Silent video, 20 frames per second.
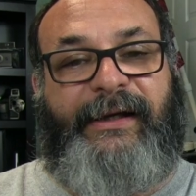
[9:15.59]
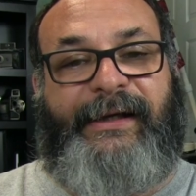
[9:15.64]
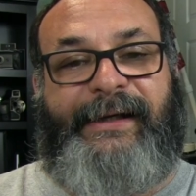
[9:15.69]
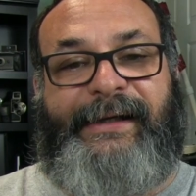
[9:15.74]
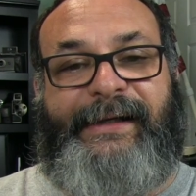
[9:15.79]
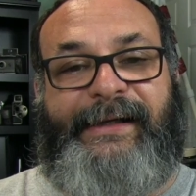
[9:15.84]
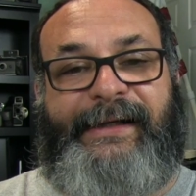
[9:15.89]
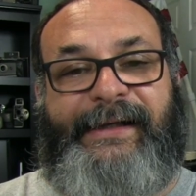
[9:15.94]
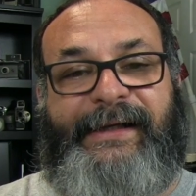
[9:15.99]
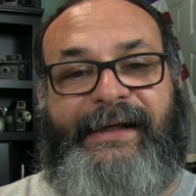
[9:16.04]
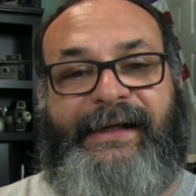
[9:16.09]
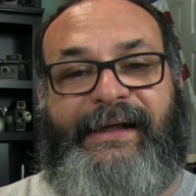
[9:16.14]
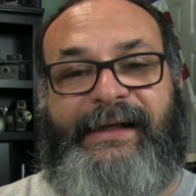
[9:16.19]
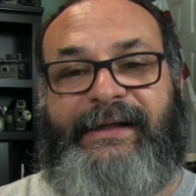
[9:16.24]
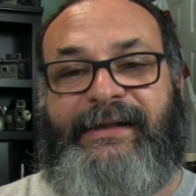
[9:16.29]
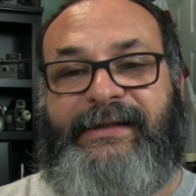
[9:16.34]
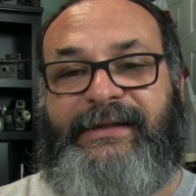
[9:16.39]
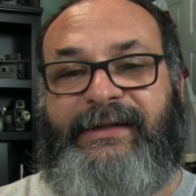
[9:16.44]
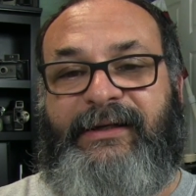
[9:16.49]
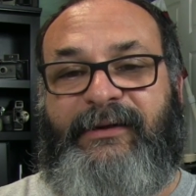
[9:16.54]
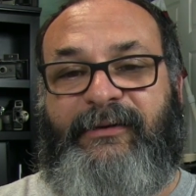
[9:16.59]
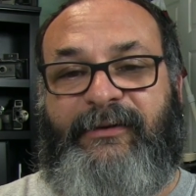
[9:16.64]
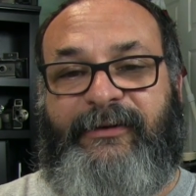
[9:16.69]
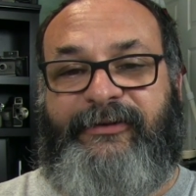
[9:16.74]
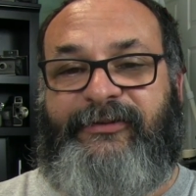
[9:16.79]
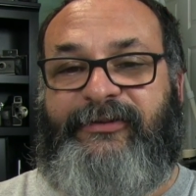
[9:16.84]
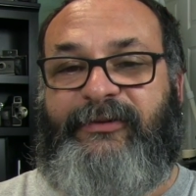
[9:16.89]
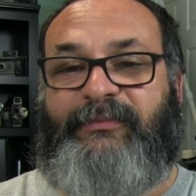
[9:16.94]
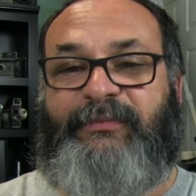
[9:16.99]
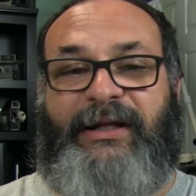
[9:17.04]

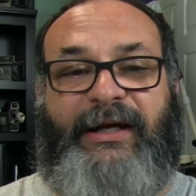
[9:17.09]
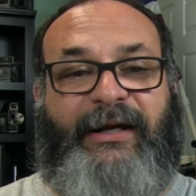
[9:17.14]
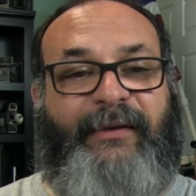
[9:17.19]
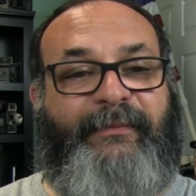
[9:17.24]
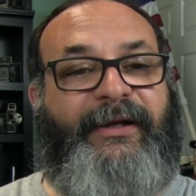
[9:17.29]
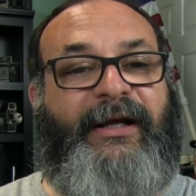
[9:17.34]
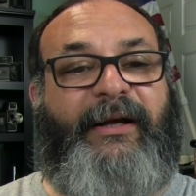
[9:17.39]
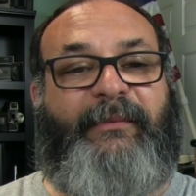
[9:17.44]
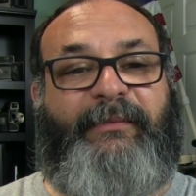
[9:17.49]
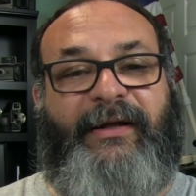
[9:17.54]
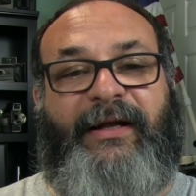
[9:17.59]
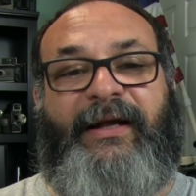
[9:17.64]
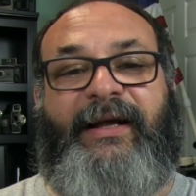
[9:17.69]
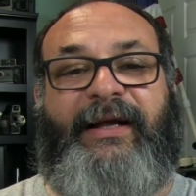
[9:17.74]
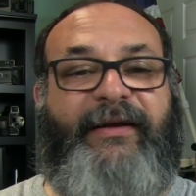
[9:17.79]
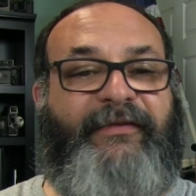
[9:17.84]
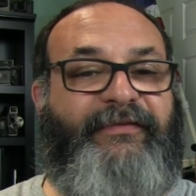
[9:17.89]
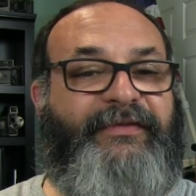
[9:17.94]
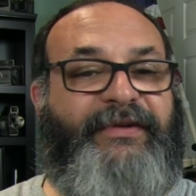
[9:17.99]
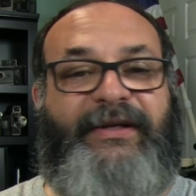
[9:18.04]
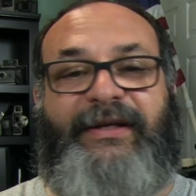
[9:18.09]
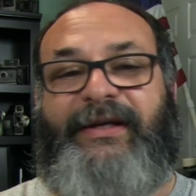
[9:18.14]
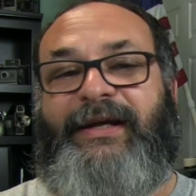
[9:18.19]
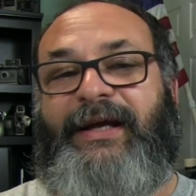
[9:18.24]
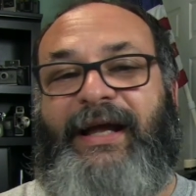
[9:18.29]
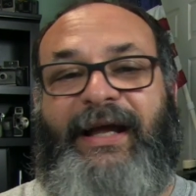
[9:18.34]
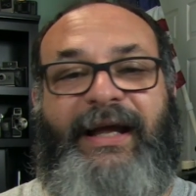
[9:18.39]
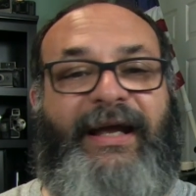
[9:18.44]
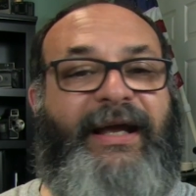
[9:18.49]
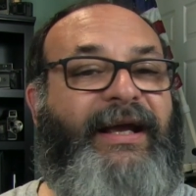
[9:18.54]
Terrorism, blah, blah, blah,
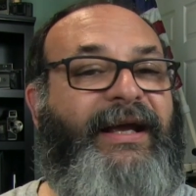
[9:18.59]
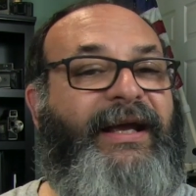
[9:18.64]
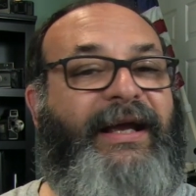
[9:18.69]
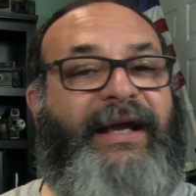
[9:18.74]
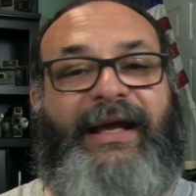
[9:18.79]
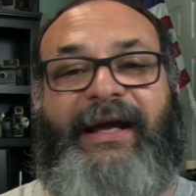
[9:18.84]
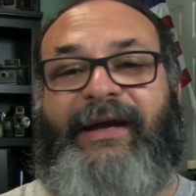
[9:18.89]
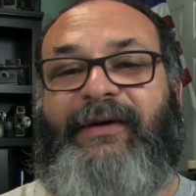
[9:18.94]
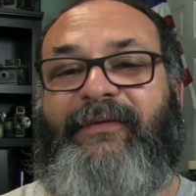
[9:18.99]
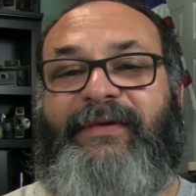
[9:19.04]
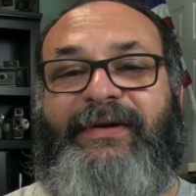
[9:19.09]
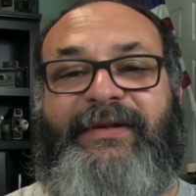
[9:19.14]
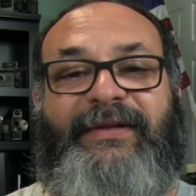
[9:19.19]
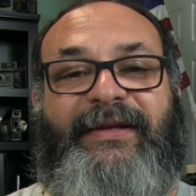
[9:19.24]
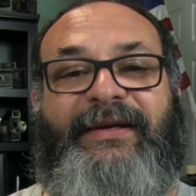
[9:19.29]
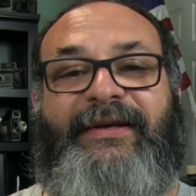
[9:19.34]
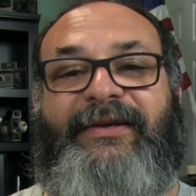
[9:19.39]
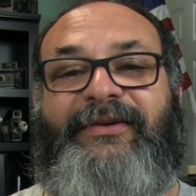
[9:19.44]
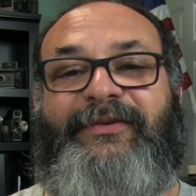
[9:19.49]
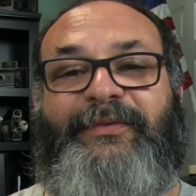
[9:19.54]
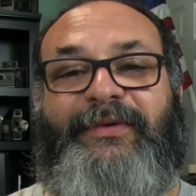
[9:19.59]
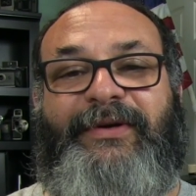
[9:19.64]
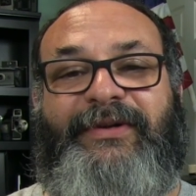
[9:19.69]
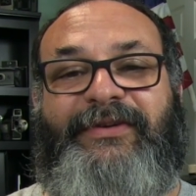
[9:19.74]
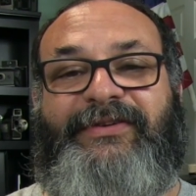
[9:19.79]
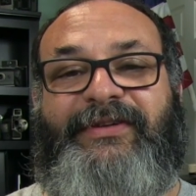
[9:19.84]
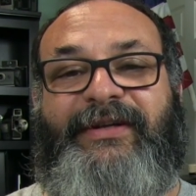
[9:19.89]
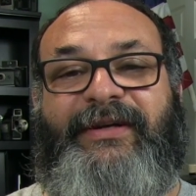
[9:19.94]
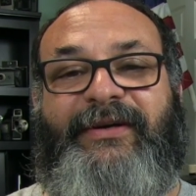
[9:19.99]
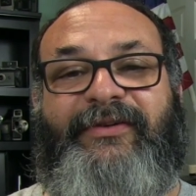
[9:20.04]
FDA, everything is
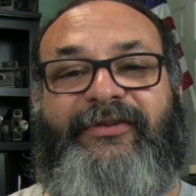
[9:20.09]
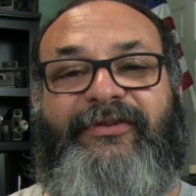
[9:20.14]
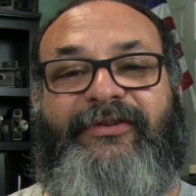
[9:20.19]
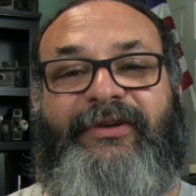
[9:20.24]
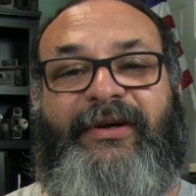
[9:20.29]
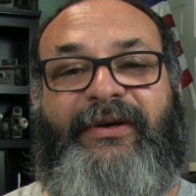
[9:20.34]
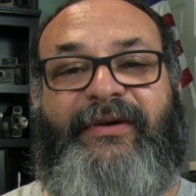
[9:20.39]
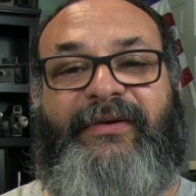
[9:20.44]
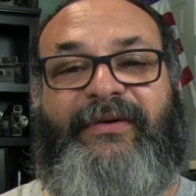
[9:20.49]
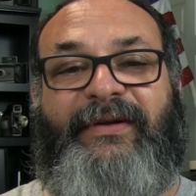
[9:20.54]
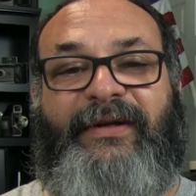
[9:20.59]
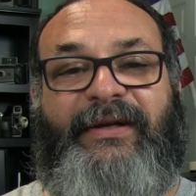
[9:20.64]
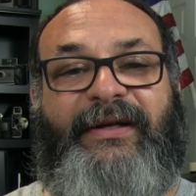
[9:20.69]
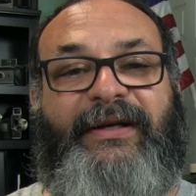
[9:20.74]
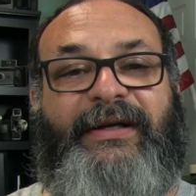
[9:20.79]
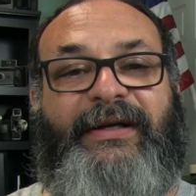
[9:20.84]
once there. So